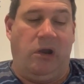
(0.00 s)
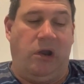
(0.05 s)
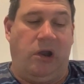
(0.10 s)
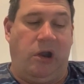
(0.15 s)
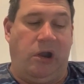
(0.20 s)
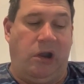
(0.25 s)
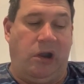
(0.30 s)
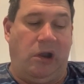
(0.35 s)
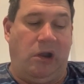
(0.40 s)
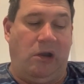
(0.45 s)

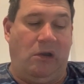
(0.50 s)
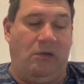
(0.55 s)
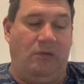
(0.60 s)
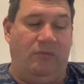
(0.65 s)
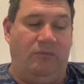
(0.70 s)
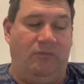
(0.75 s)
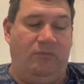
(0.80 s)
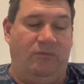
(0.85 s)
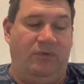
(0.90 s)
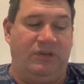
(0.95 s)
uh,
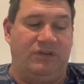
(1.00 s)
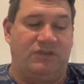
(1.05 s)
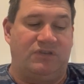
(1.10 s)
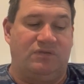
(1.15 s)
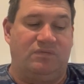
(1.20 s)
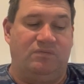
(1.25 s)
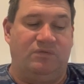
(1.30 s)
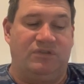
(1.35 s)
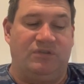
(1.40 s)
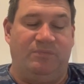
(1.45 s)

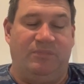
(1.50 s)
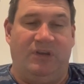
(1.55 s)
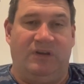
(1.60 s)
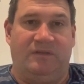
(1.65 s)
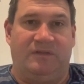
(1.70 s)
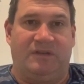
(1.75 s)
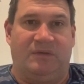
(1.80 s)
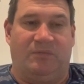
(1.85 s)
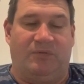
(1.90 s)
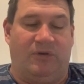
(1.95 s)
which was a bit
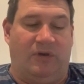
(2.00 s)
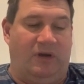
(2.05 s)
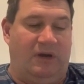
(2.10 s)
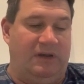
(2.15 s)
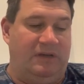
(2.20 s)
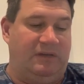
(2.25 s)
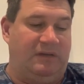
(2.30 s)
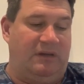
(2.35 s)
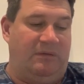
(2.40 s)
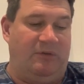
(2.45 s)
of
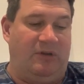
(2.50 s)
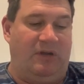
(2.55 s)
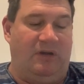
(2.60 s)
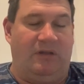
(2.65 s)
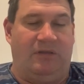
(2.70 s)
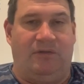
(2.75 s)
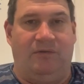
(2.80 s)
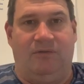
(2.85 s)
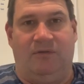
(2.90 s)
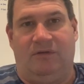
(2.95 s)
surprise. I mean,
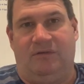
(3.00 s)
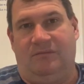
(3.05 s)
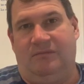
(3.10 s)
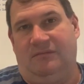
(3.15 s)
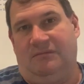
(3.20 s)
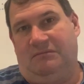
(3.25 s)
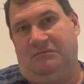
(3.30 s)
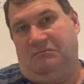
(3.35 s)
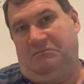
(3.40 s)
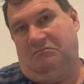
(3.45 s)
I thought
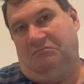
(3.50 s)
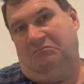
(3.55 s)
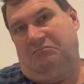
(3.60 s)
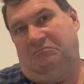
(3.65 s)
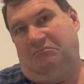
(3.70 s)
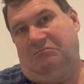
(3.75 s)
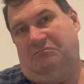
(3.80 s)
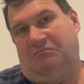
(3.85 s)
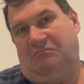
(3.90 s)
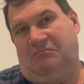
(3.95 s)

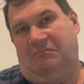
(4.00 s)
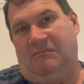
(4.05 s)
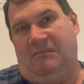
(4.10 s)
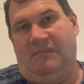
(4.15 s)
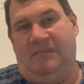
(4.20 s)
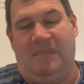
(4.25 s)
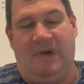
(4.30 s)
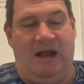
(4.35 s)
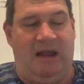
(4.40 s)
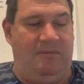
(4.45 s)

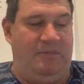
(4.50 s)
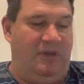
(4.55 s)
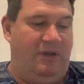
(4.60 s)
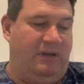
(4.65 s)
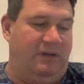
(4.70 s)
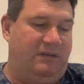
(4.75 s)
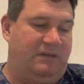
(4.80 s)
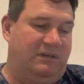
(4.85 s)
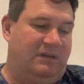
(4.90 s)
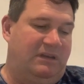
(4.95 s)
maybe
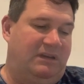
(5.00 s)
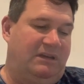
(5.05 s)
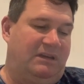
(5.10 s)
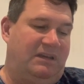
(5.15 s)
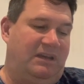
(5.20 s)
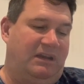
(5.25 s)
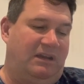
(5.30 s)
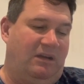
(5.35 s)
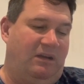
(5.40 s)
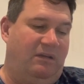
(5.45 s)
I'd
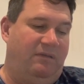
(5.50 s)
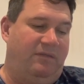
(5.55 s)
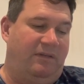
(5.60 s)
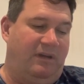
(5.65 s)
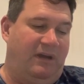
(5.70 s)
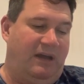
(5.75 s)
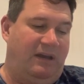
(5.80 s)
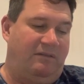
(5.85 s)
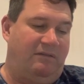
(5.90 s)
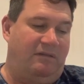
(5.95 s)
kick over
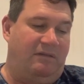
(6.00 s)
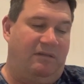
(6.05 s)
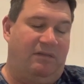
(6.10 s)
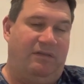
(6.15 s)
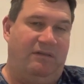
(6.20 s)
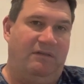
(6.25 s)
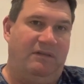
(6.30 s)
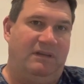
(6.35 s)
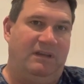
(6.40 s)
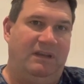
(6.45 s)

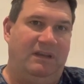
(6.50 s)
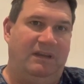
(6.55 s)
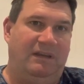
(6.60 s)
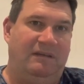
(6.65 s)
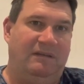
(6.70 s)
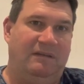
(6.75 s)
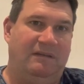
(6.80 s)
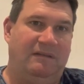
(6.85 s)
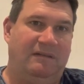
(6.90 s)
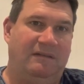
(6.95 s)
130
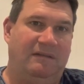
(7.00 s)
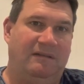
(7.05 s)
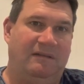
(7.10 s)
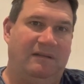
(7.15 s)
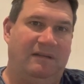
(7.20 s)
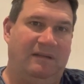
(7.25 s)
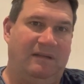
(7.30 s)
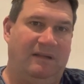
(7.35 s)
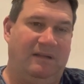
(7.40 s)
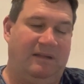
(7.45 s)

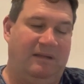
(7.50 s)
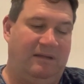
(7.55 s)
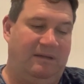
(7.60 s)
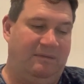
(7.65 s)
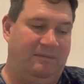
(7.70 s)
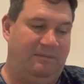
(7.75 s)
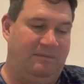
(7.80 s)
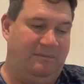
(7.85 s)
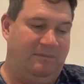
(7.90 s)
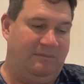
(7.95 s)

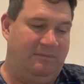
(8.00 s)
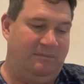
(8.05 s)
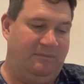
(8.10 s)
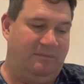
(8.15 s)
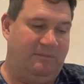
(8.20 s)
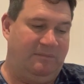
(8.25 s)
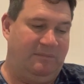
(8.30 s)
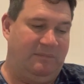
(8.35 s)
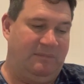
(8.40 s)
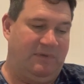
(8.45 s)

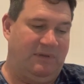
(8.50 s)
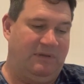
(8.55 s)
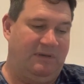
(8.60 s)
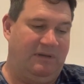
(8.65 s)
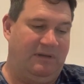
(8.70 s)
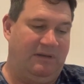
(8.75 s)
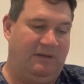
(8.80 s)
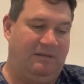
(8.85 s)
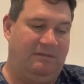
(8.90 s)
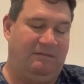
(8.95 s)
um,
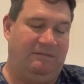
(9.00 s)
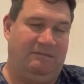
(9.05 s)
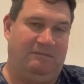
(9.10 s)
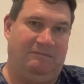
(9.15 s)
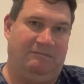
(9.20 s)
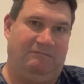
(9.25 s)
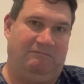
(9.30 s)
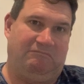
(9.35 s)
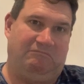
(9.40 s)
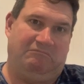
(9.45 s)
but,
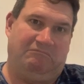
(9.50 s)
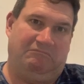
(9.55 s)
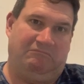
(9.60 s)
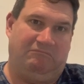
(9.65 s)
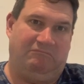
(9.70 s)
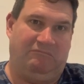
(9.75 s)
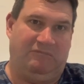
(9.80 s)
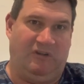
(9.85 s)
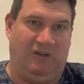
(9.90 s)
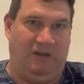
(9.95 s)

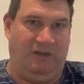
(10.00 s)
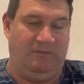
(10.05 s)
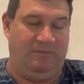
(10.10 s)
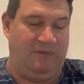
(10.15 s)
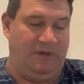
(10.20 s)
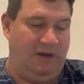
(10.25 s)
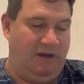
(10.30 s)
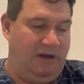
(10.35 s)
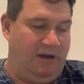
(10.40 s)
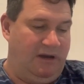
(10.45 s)
you know,
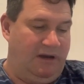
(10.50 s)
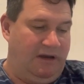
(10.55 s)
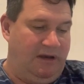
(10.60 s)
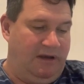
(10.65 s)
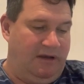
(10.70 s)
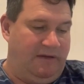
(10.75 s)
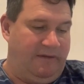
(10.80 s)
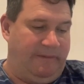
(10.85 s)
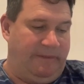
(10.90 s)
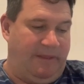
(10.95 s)

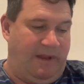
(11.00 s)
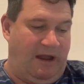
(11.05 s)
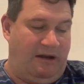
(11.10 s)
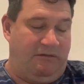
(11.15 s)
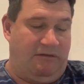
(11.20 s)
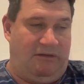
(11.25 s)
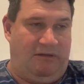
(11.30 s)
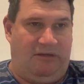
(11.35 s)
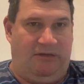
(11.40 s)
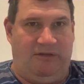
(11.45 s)

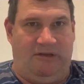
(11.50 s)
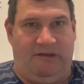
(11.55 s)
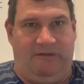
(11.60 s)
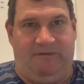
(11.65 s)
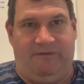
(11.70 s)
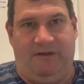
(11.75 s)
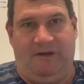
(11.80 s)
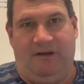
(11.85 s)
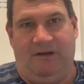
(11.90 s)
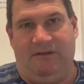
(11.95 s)

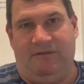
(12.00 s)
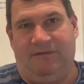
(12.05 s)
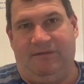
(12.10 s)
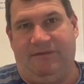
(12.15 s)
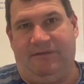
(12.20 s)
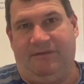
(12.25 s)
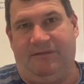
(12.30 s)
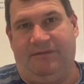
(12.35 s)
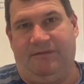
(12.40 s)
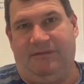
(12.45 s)
135,
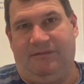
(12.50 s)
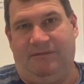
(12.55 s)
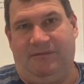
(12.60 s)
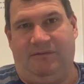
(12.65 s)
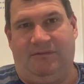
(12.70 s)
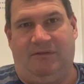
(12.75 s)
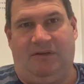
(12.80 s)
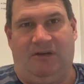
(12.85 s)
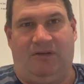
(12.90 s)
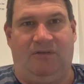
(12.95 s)

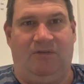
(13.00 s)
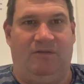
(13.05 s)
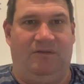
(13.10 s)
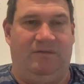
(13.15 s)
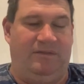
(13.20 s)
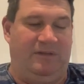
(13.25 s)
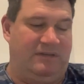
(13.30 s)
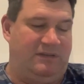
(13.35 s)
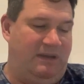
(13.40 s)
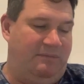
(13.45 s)
I could
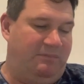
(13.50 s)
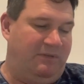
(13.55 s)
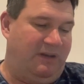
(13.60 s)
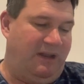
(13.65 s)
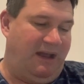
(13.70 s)
have accepted